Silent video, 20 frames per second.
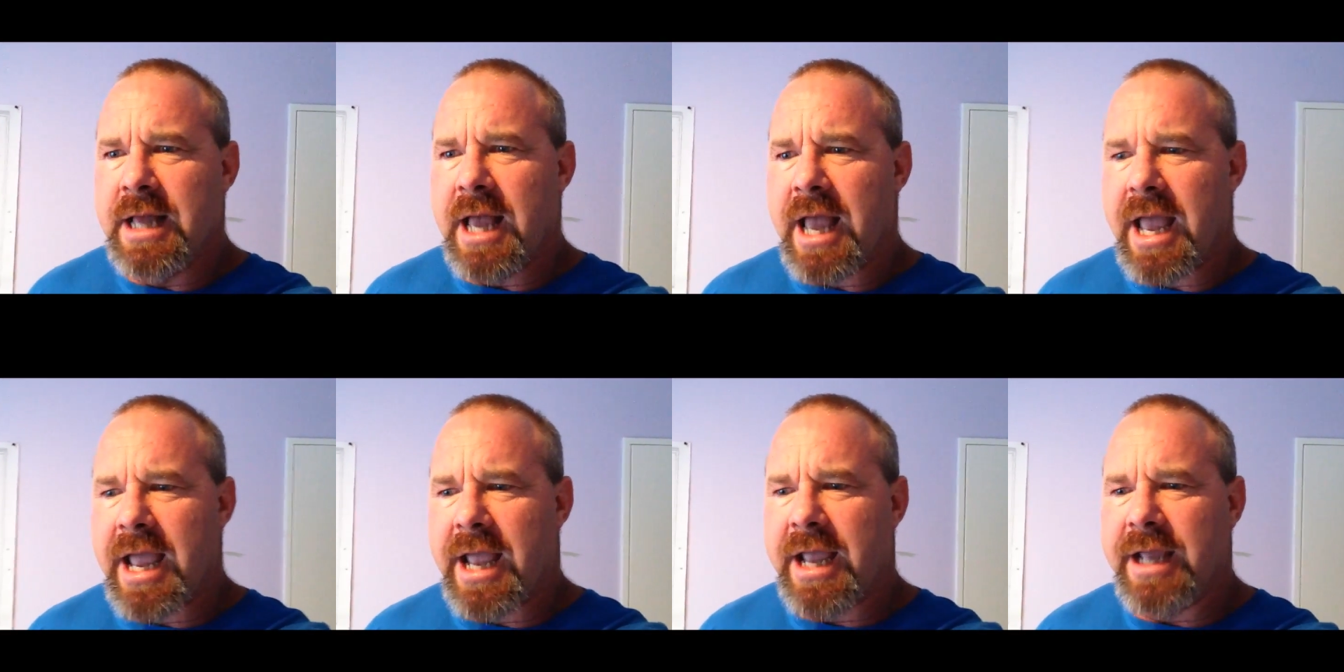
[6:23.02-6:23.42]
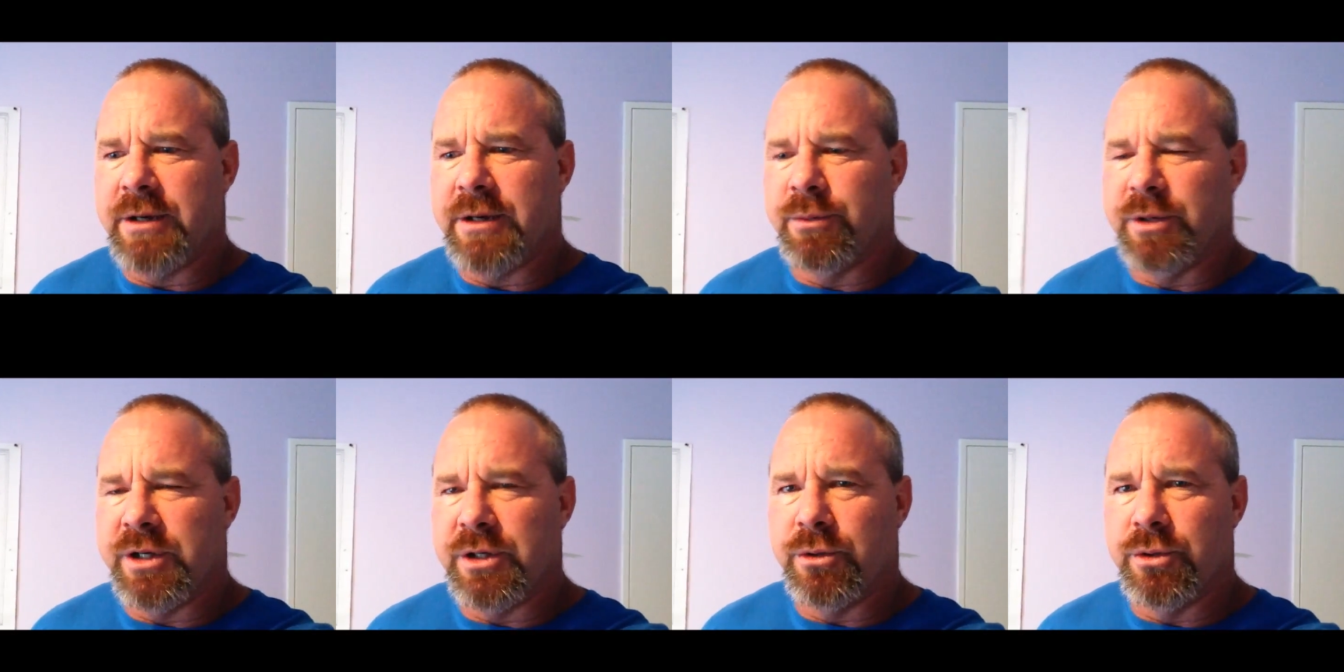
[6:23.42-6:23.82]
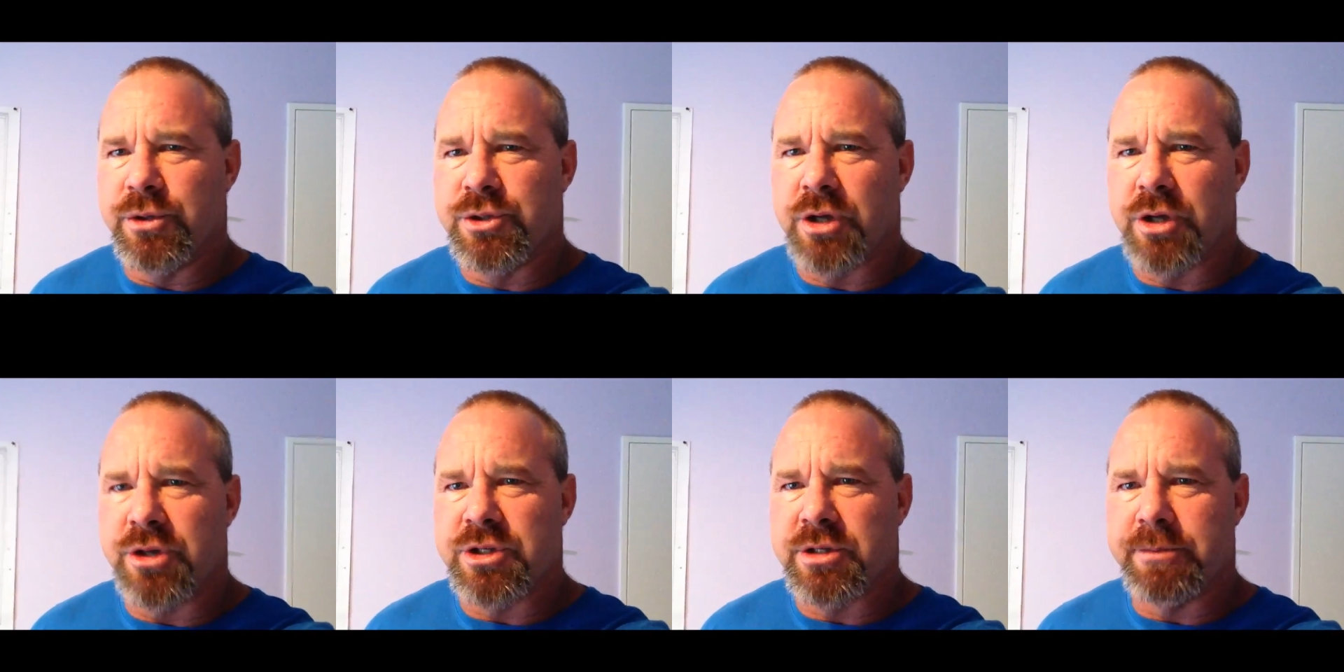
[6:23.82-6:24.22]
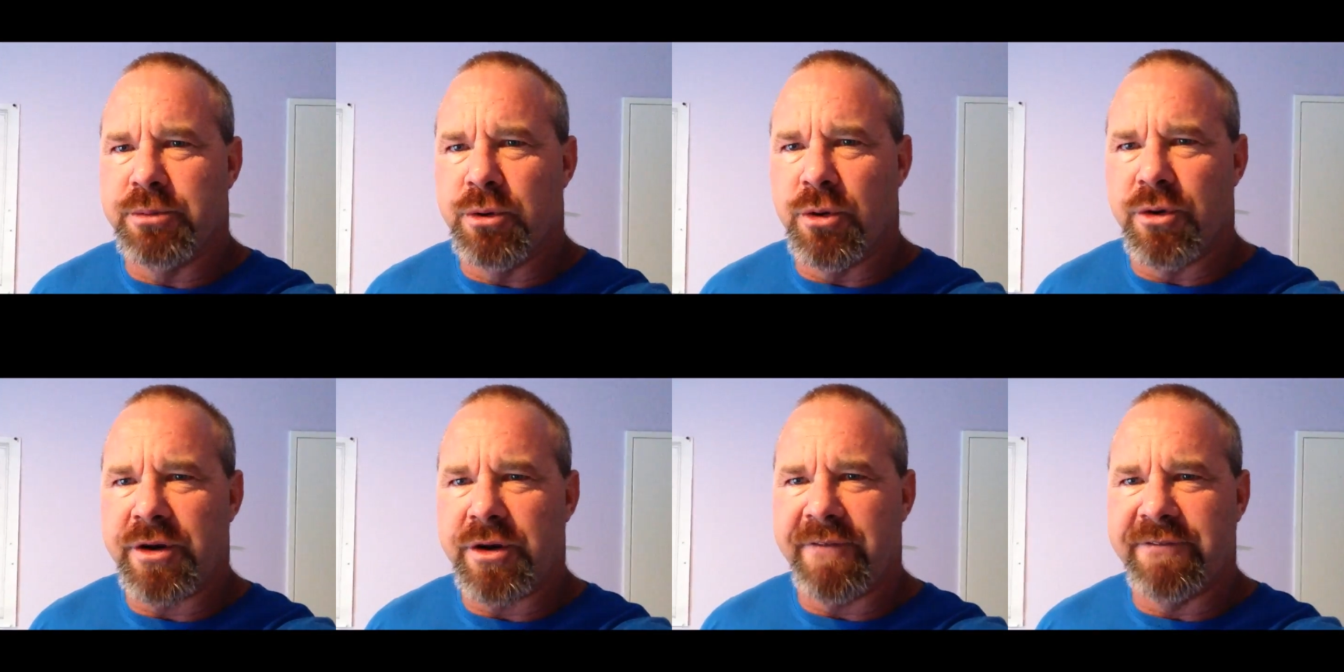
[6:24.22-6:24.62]
And we also
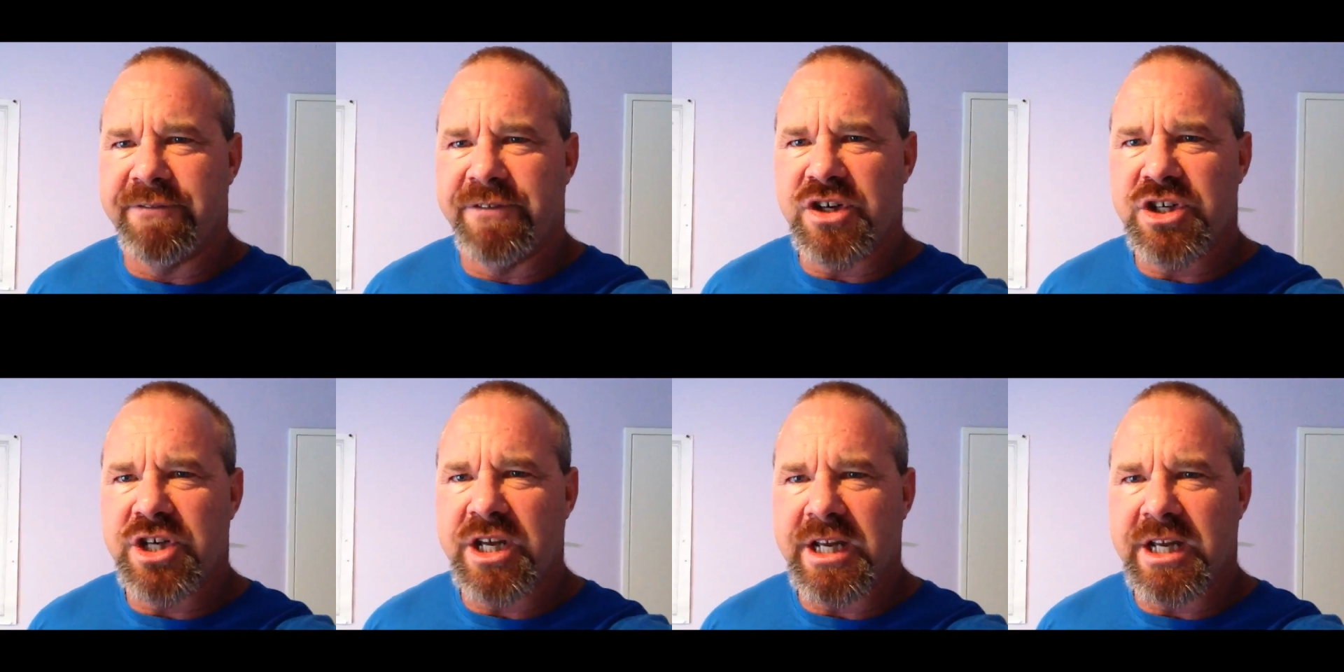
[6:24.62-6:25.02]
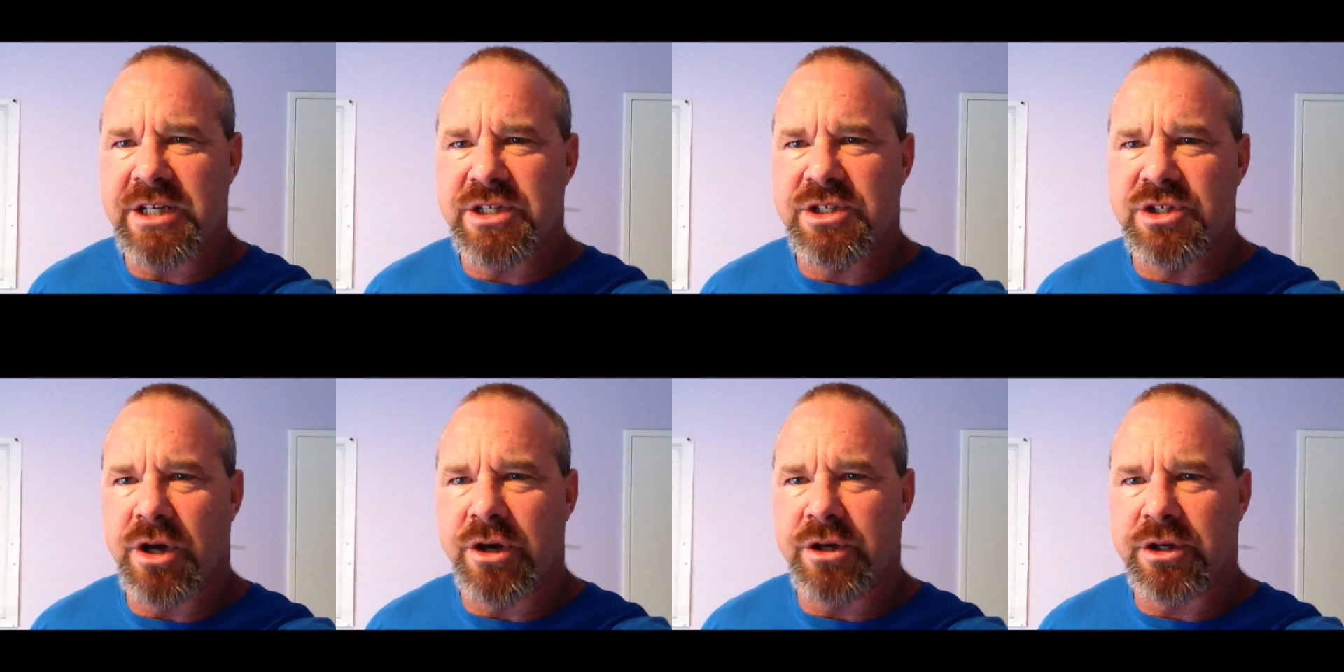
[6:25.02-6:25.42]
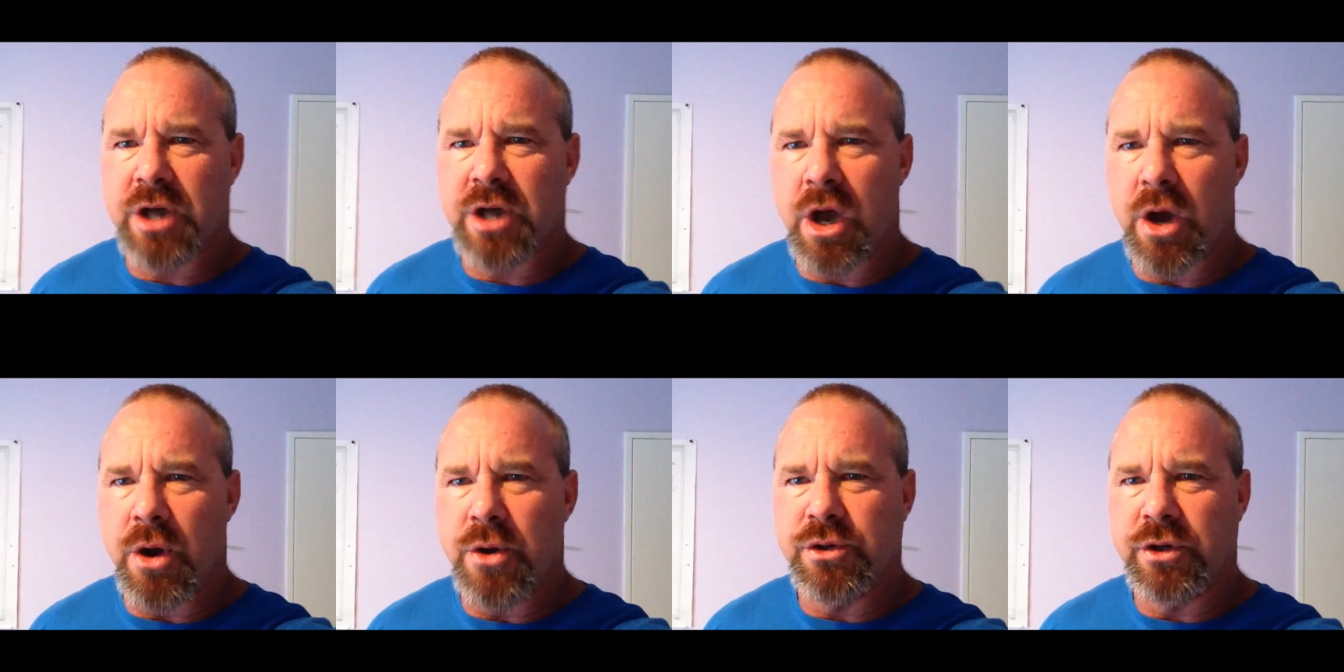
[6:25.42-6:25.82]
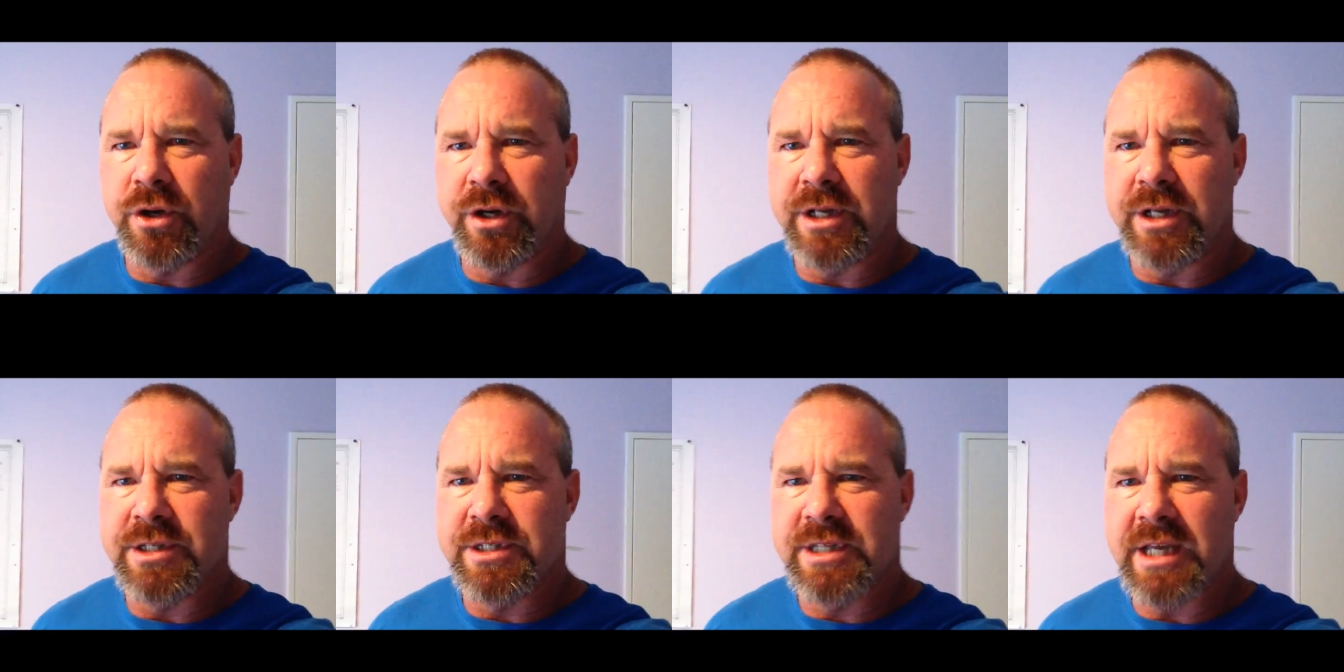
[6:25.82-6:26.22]
support
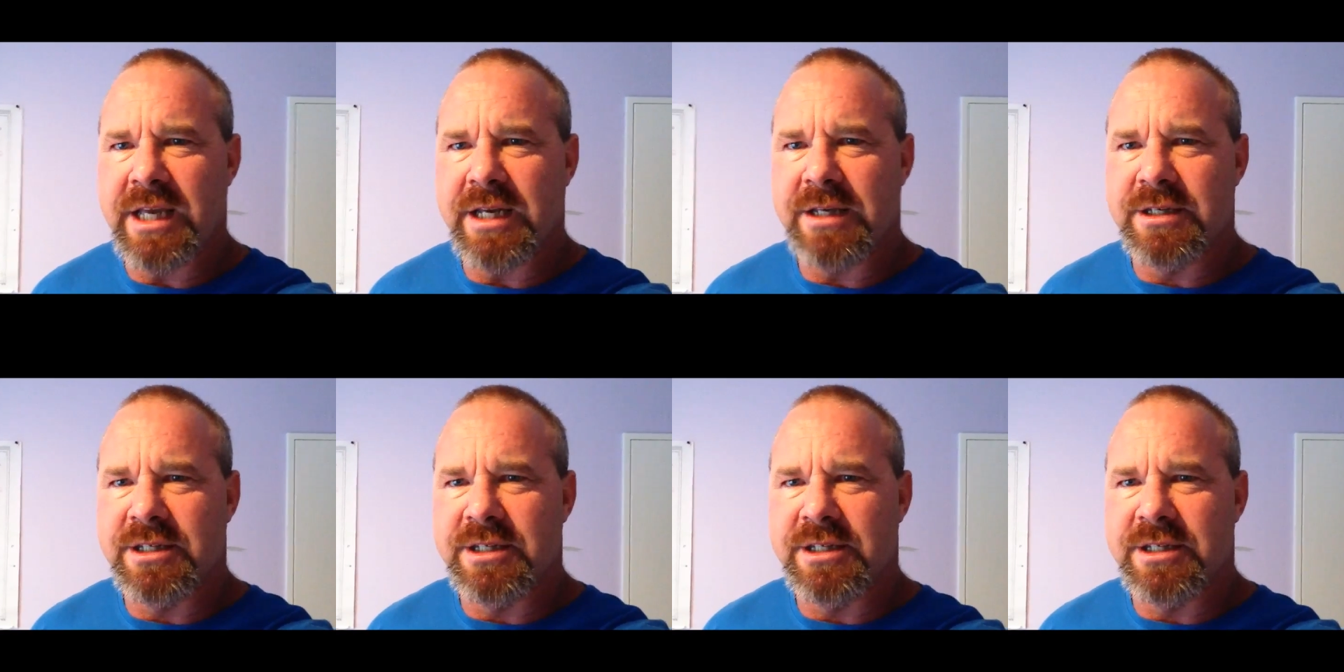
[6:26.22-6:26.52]
fishheads.co.nz,